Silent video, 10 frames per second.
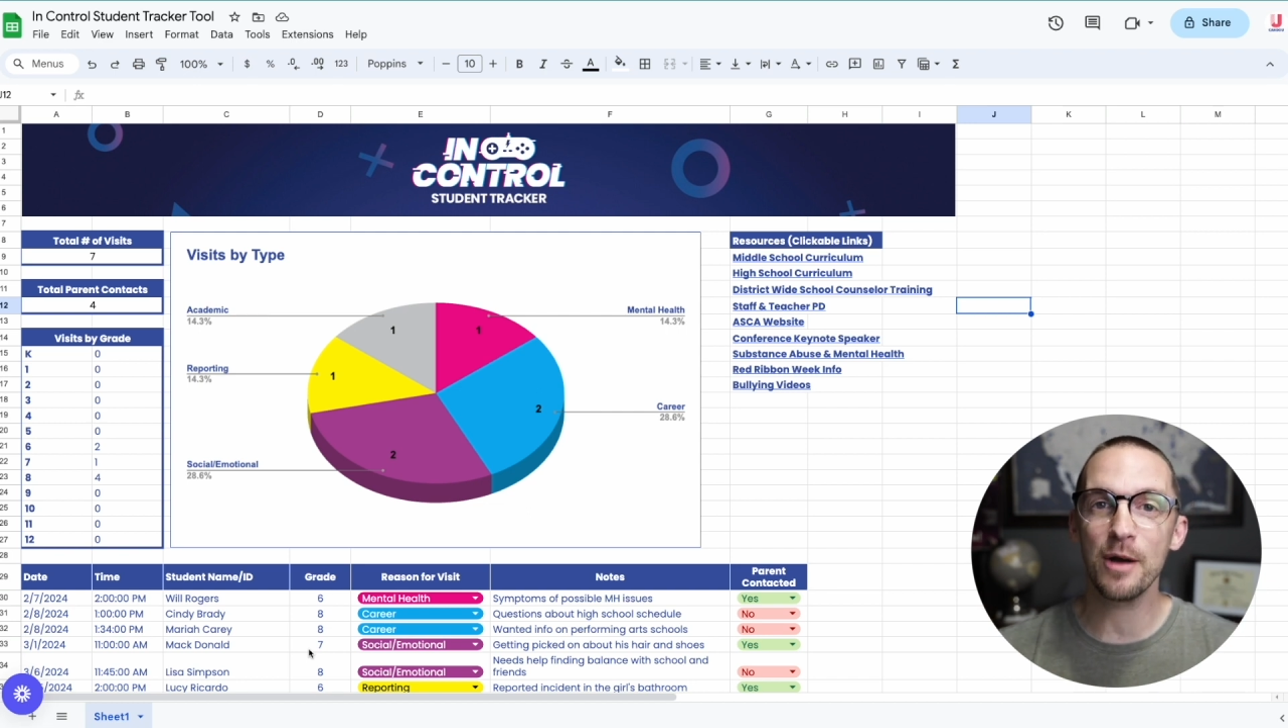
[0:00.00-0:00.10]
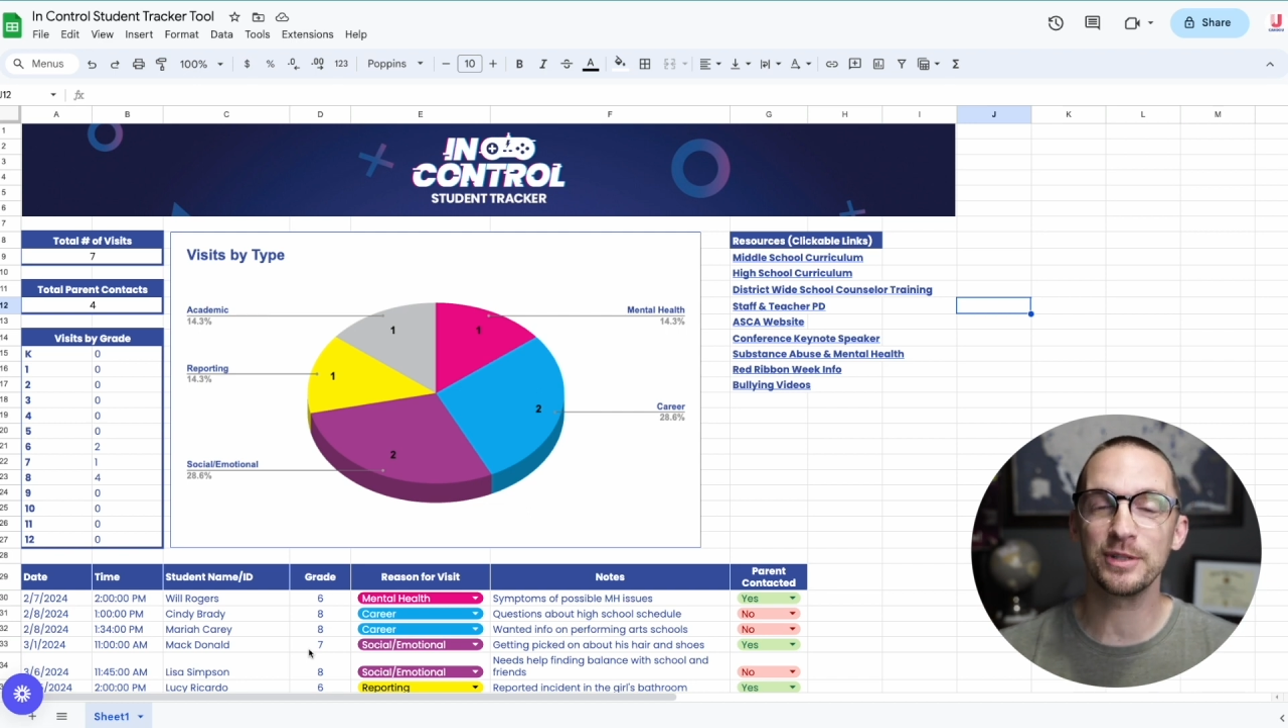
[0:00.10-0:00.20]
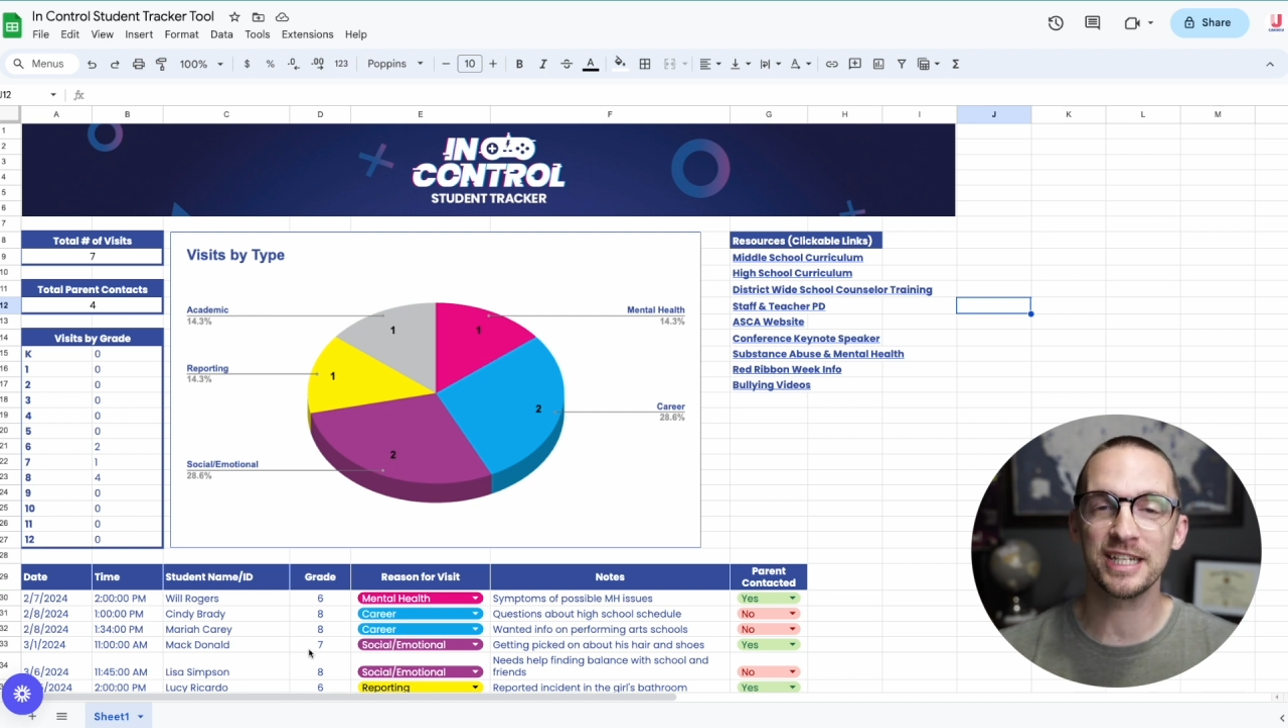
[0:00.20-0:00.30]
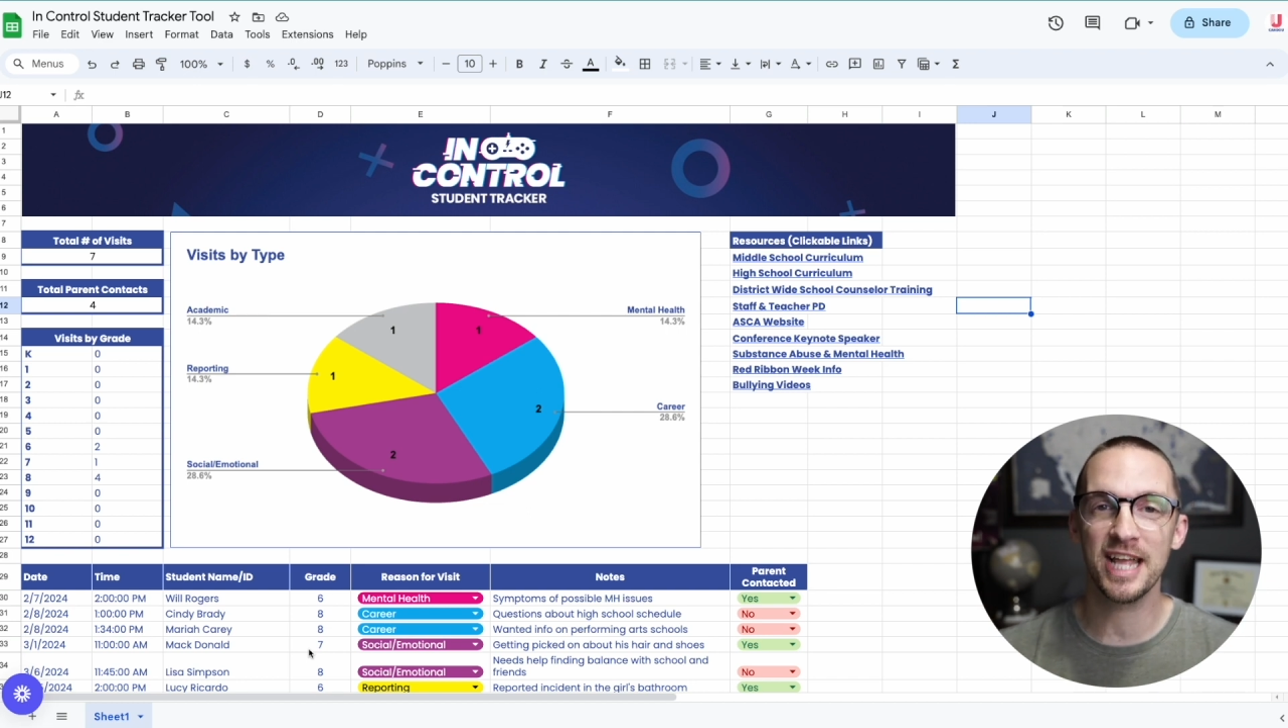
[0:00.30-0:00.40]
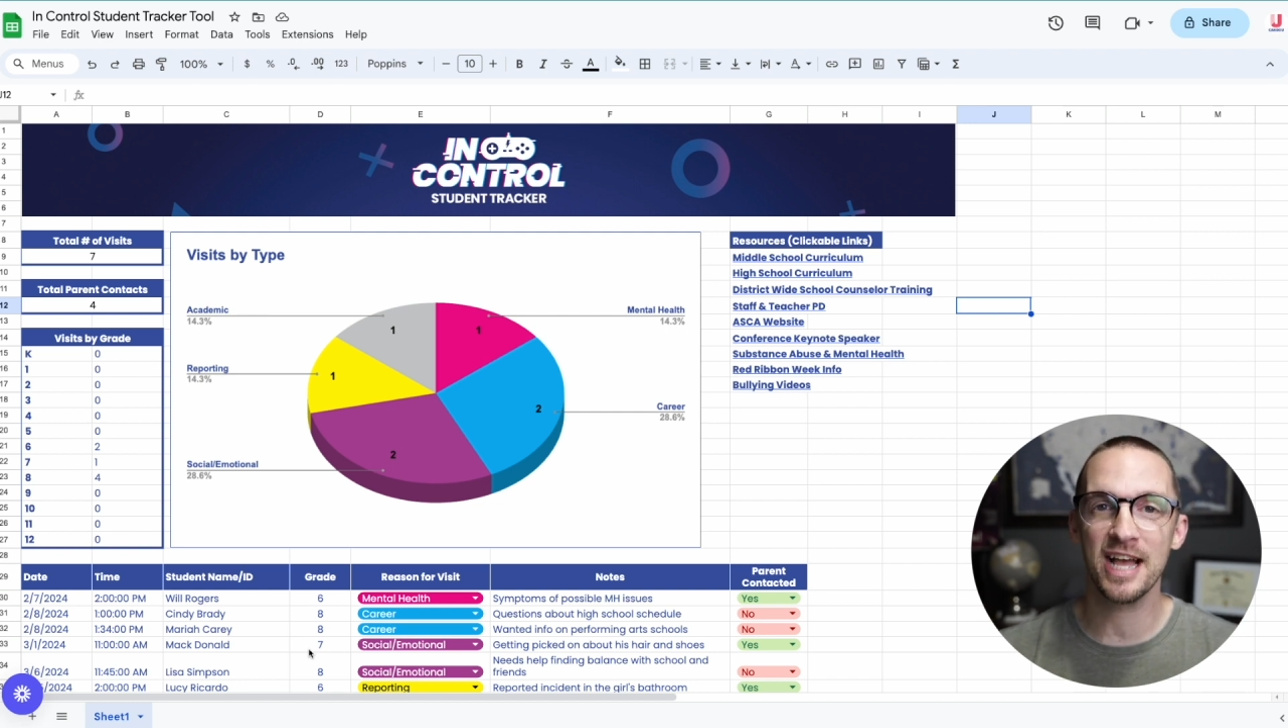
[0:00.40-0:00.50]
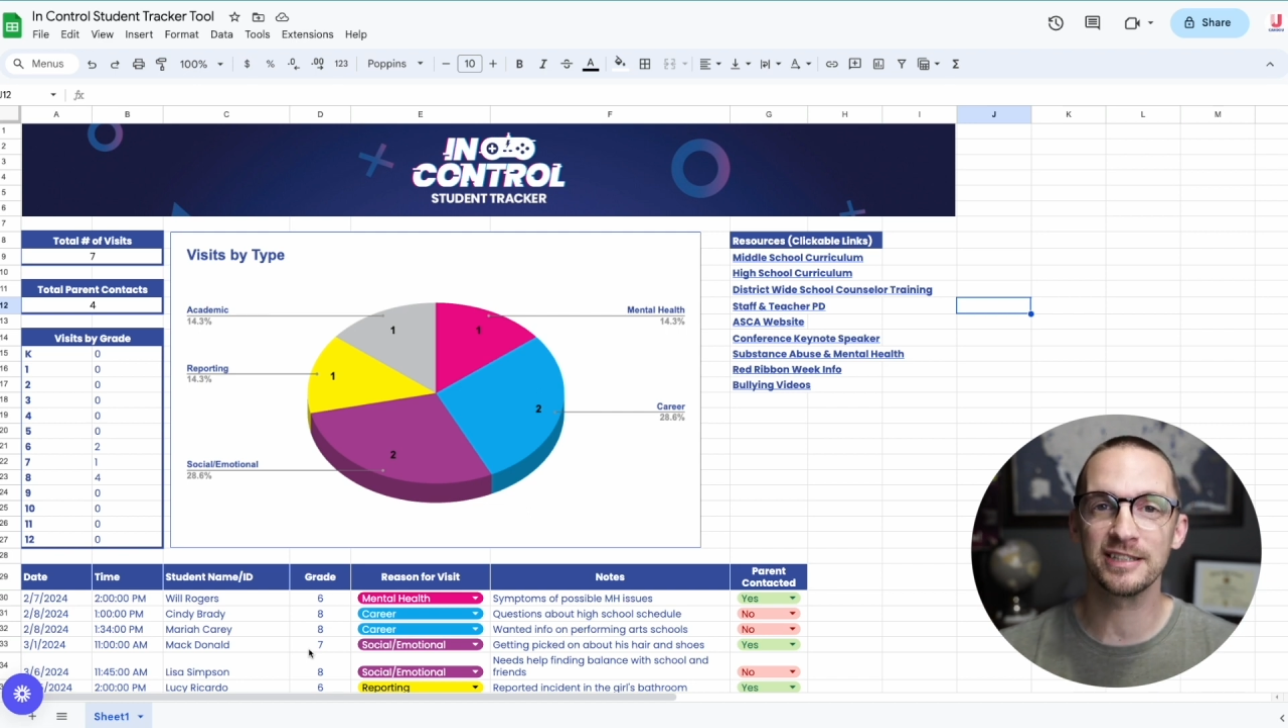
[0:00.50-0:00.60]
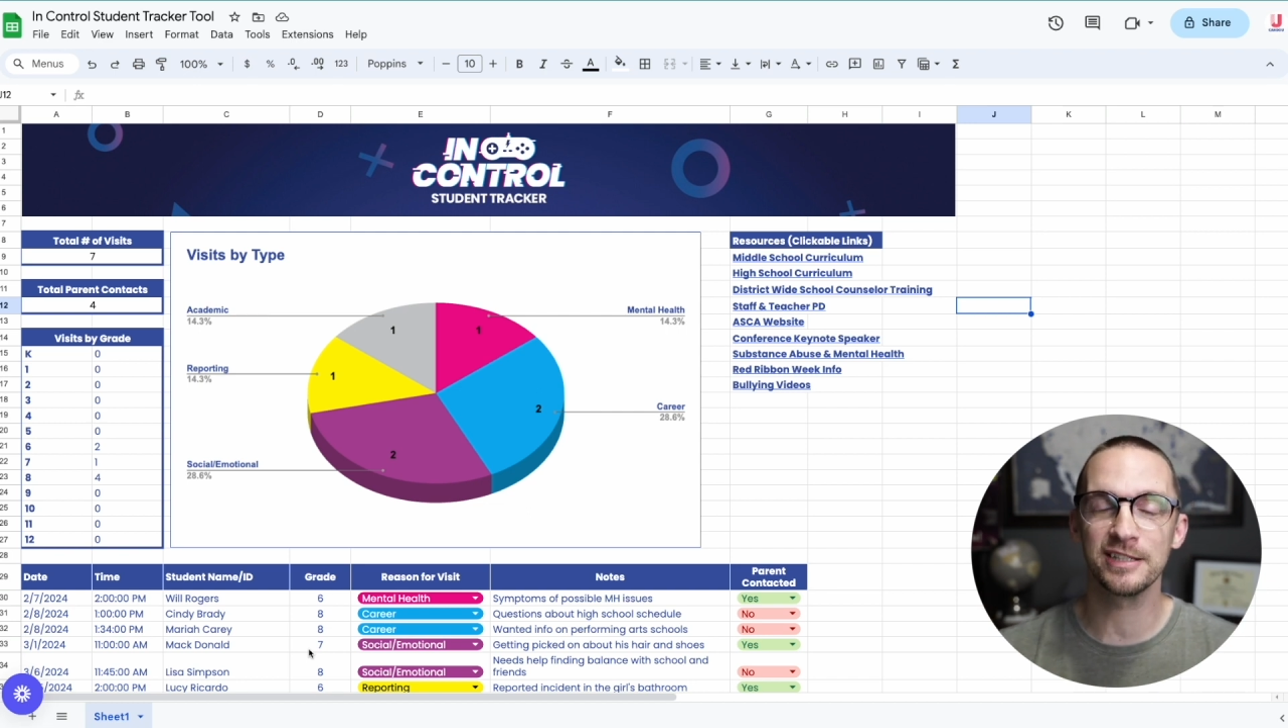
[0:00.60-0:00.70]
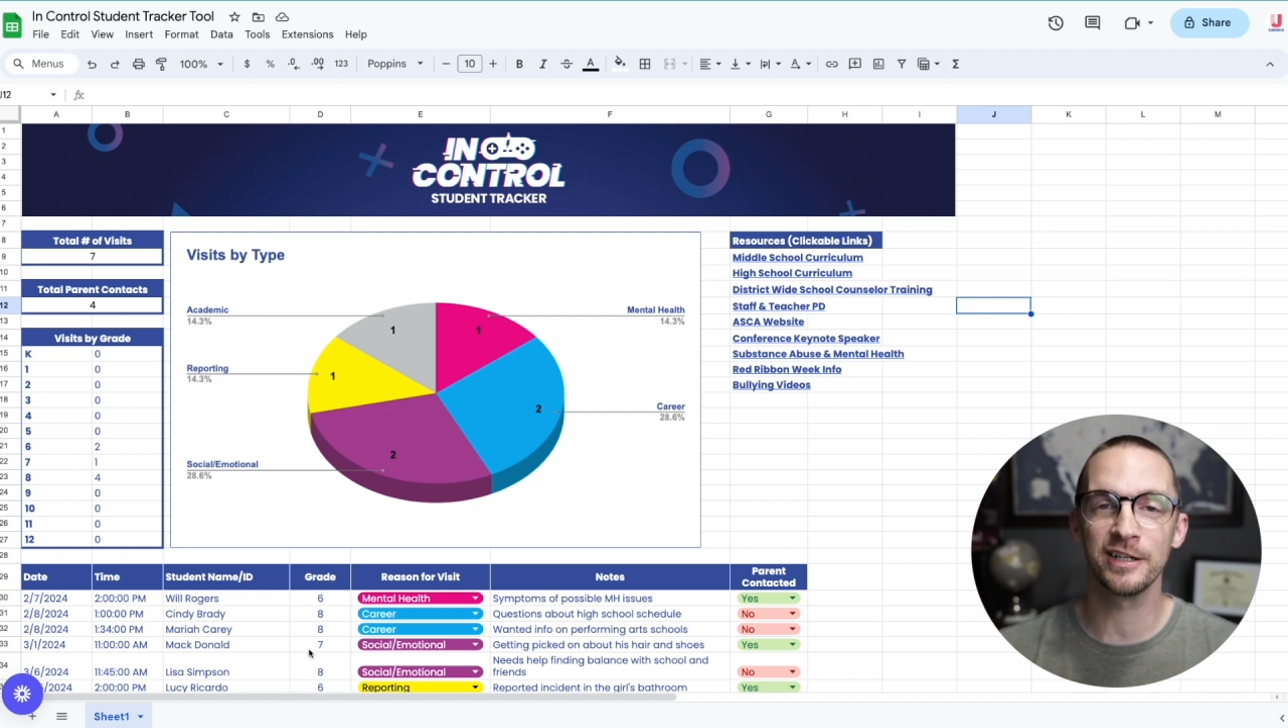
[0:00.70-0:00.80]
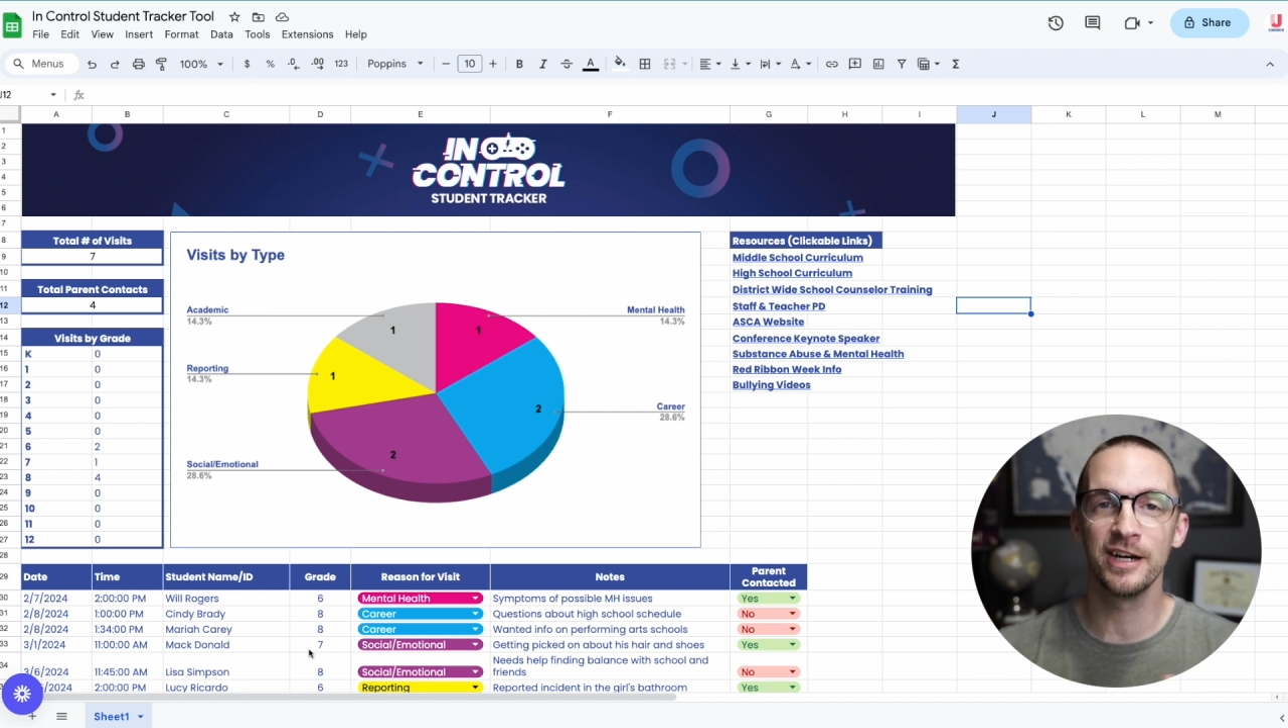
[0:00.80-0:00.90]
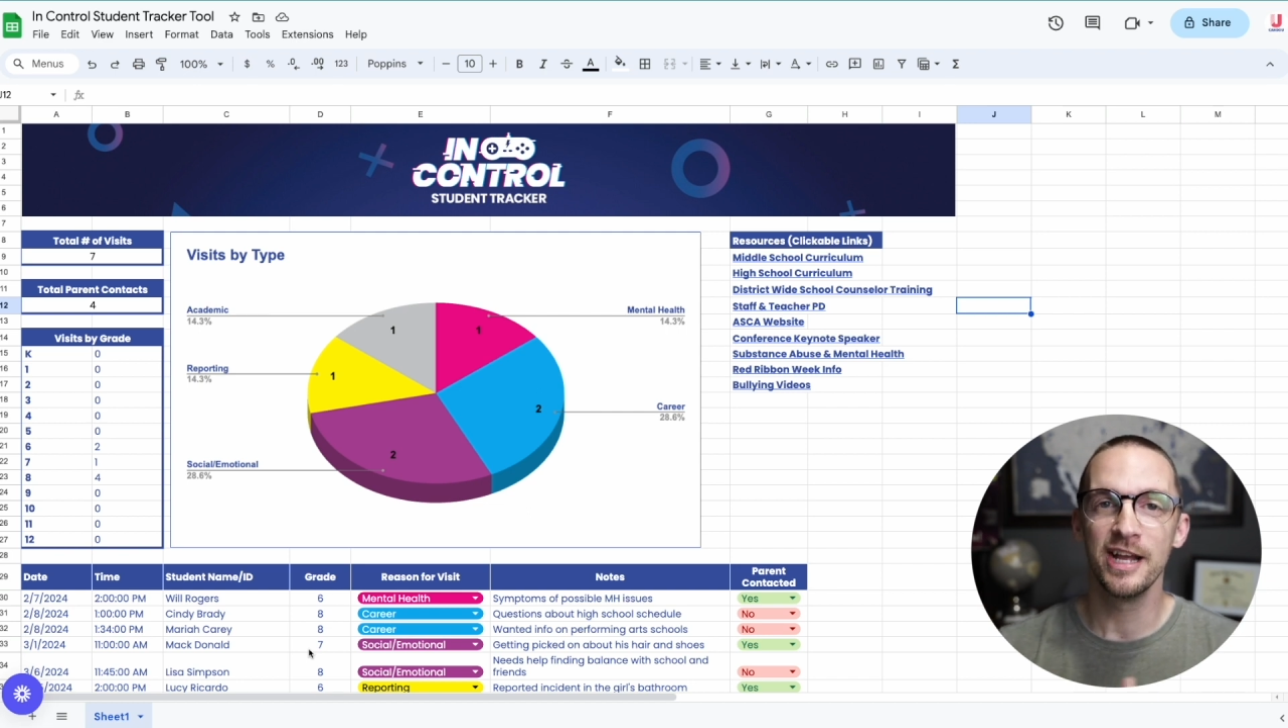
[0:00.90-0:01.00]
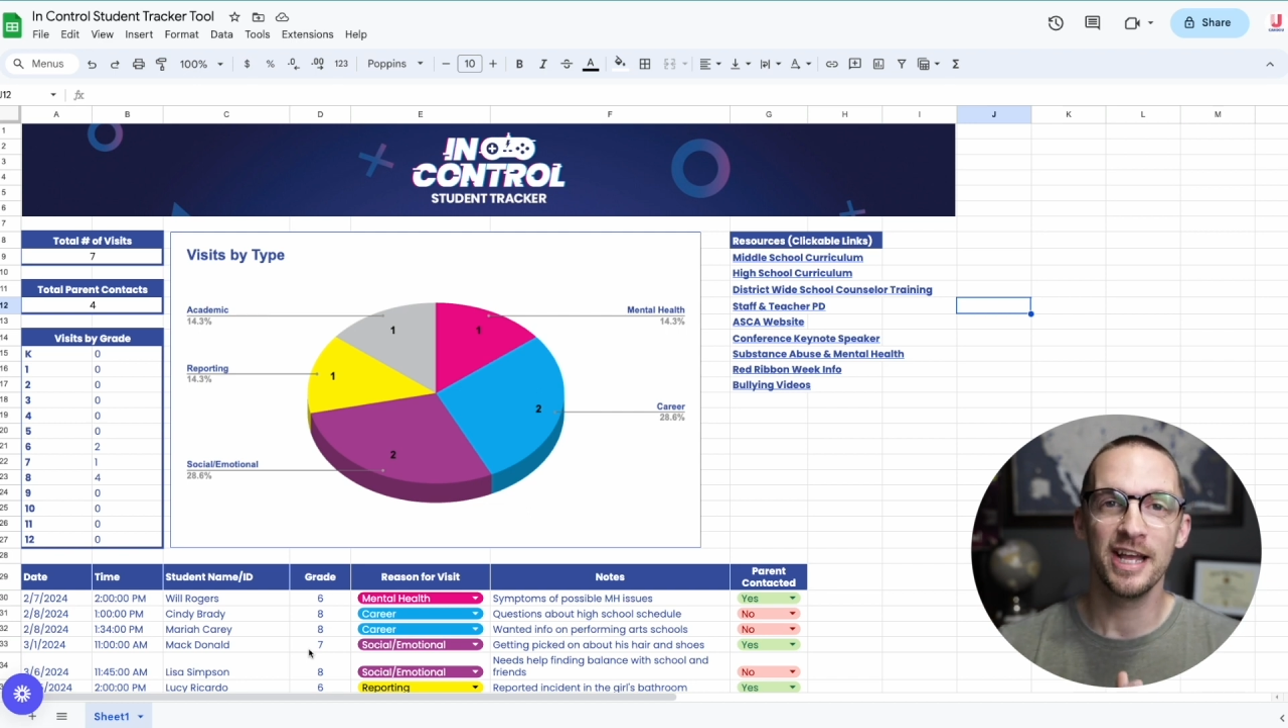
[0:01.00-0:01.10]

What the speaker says: was a counselor,